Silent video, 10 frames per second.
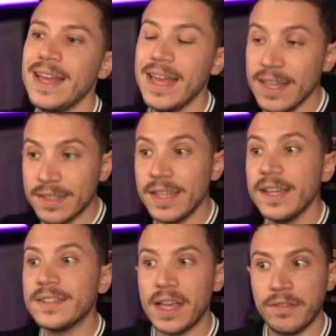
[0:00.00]
Is
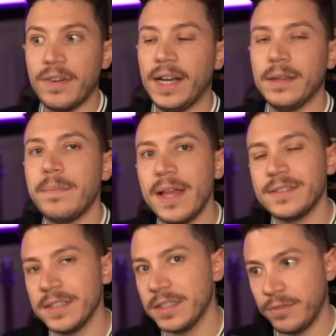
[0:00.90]
this a valid
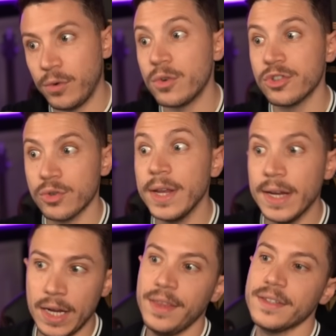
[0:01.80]
base64 string?
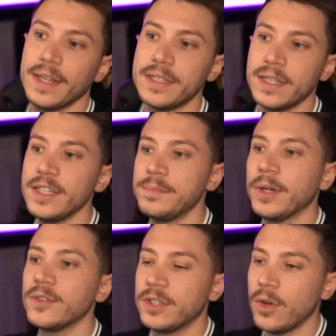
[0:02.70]
In this case, it is
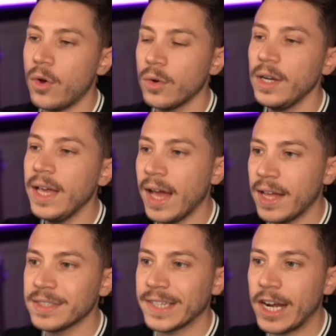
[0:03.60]
because it only
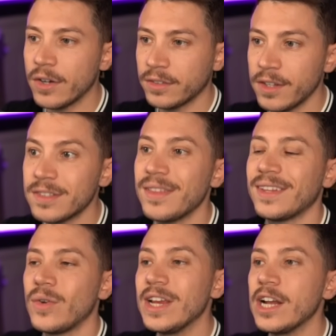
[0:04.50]
has characters that
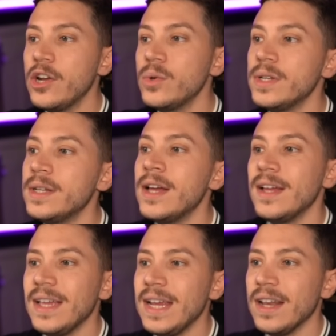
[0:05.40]
are included
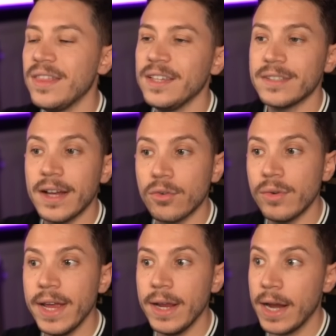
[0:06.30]
in this
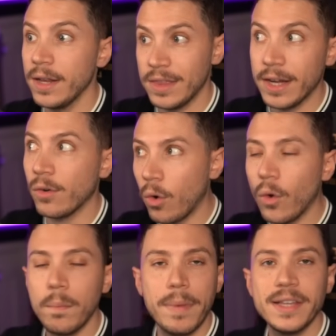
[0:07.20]
array, and they are
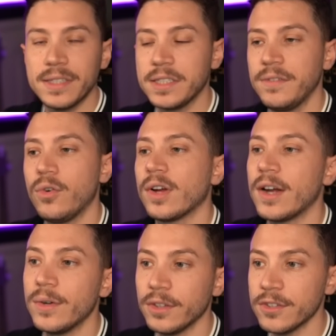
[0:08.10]
all base64
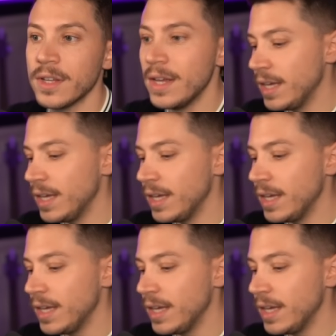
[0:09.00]
characters.